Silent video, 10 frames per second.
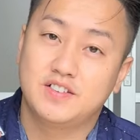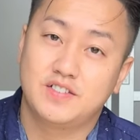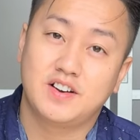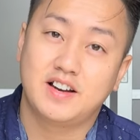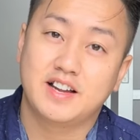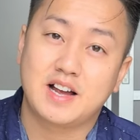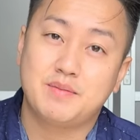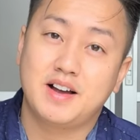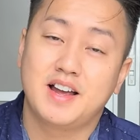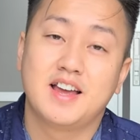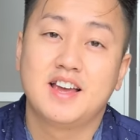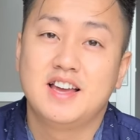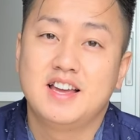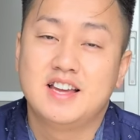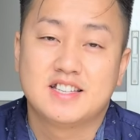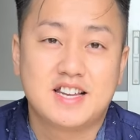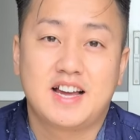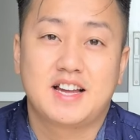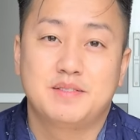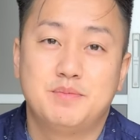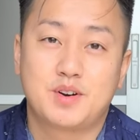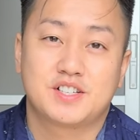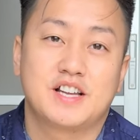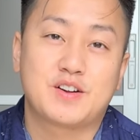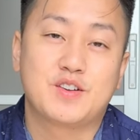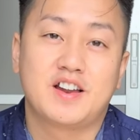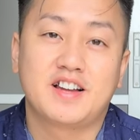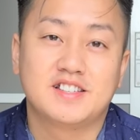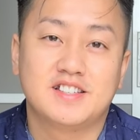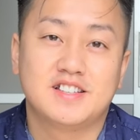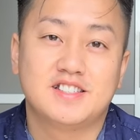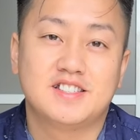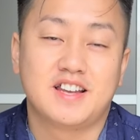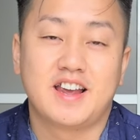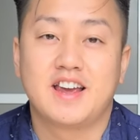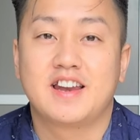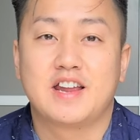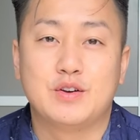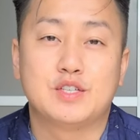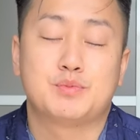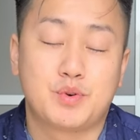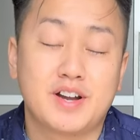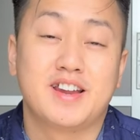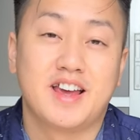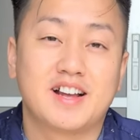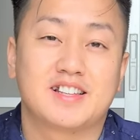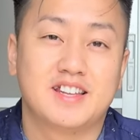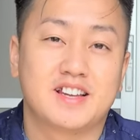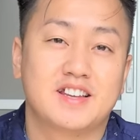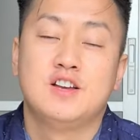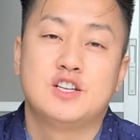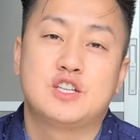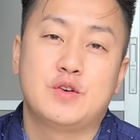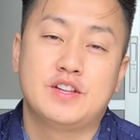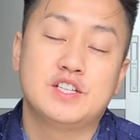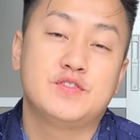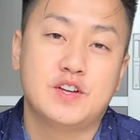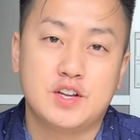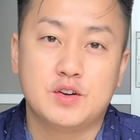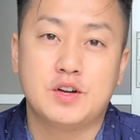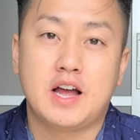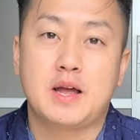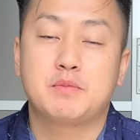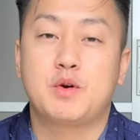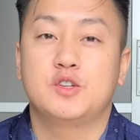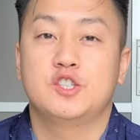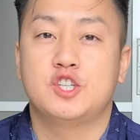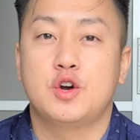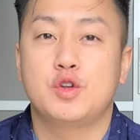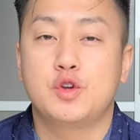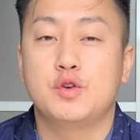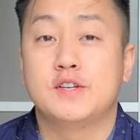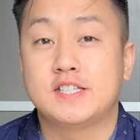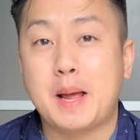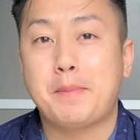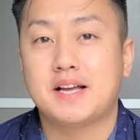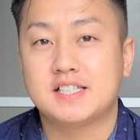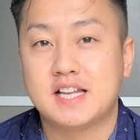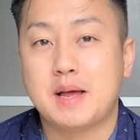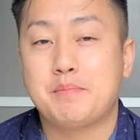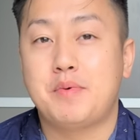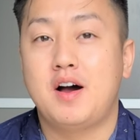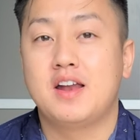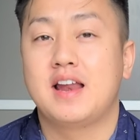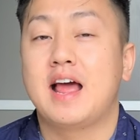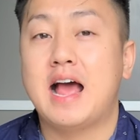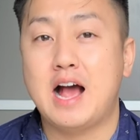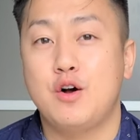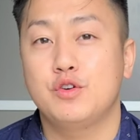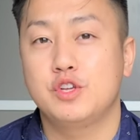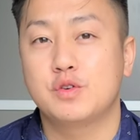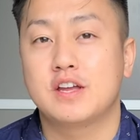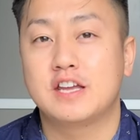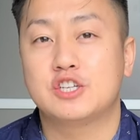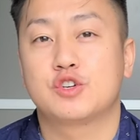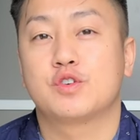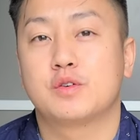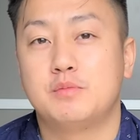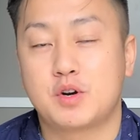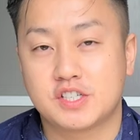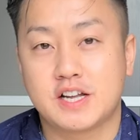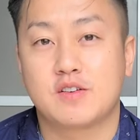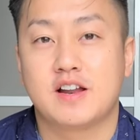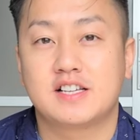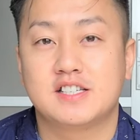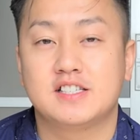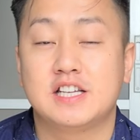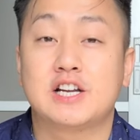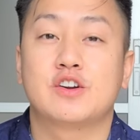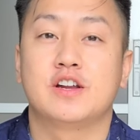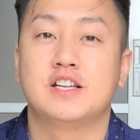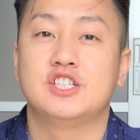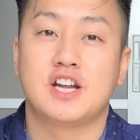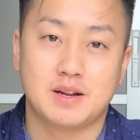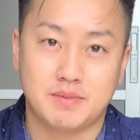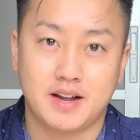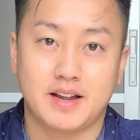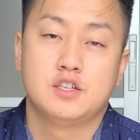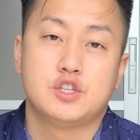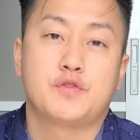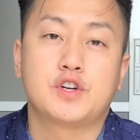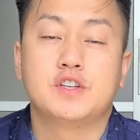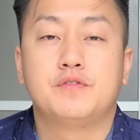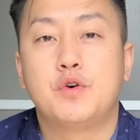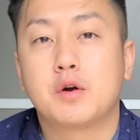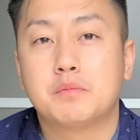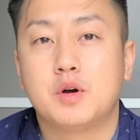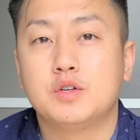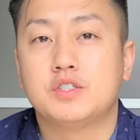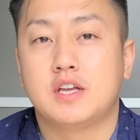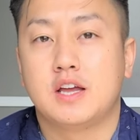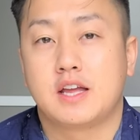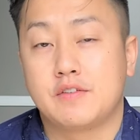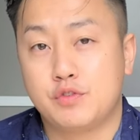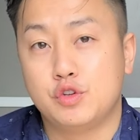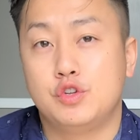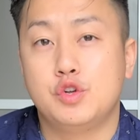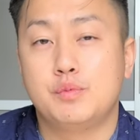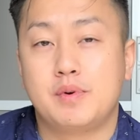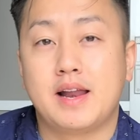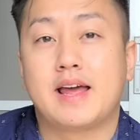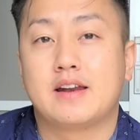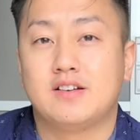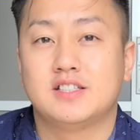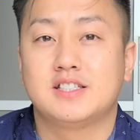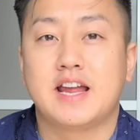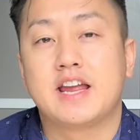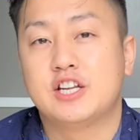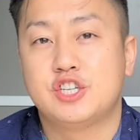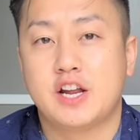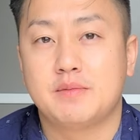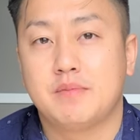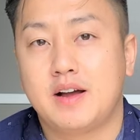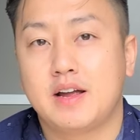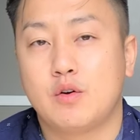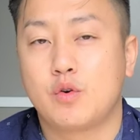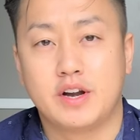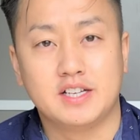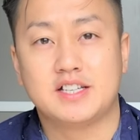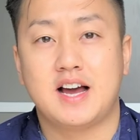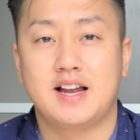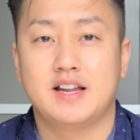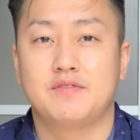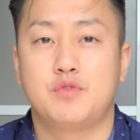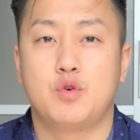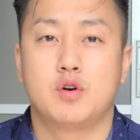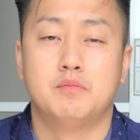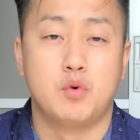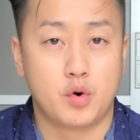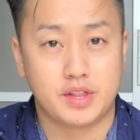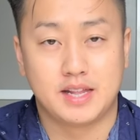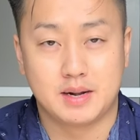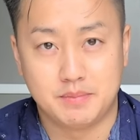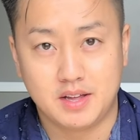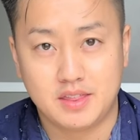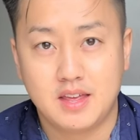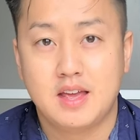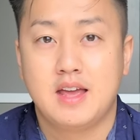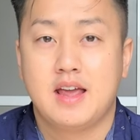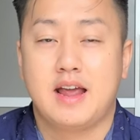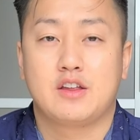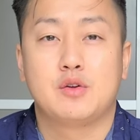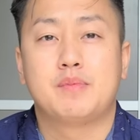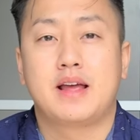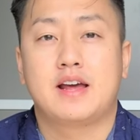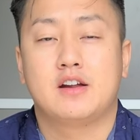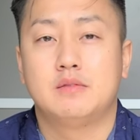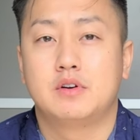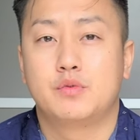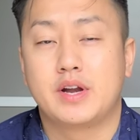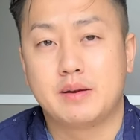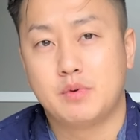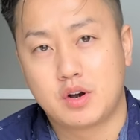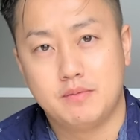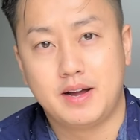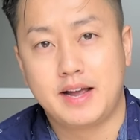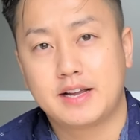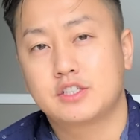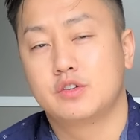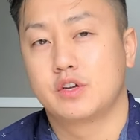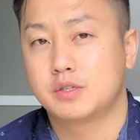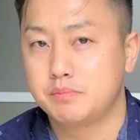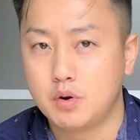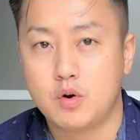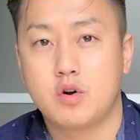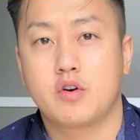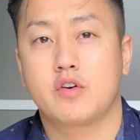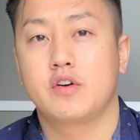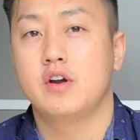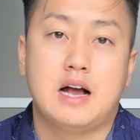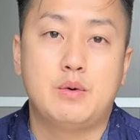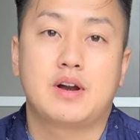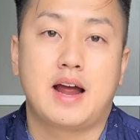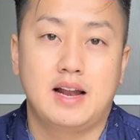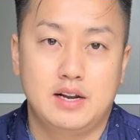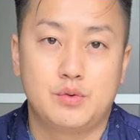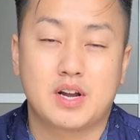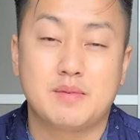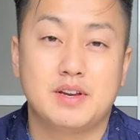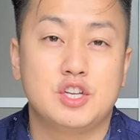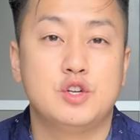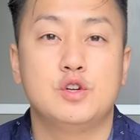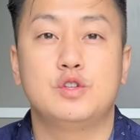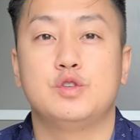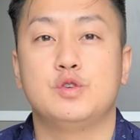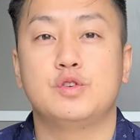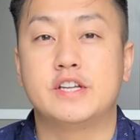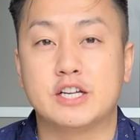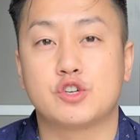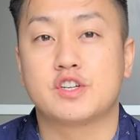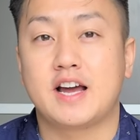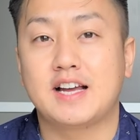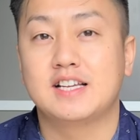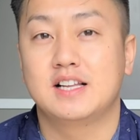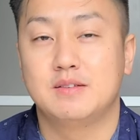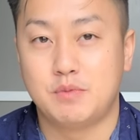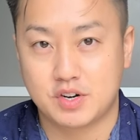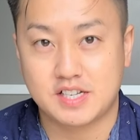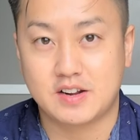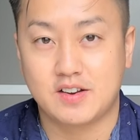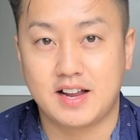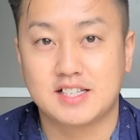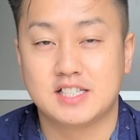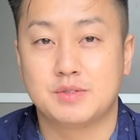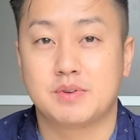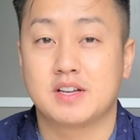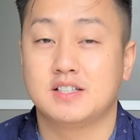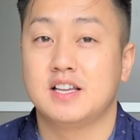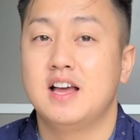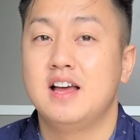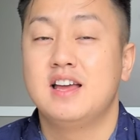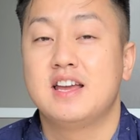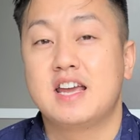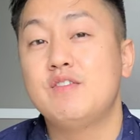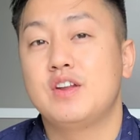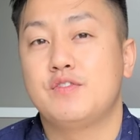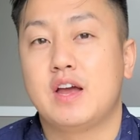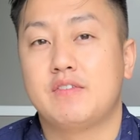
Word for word: finally got my Thai motorcycle license and it was pretty hectic. So in this video, I am going to show you step by step on how you can get your motorcycle license here in Chiang Mai. So first and foremost, uh, if you do plan on staying in Chiang Mai or in Thailand for more than a month, and you plan on renting motorbikes to explore, I would highly recommend you to get your Thai motorcycle license because even if you have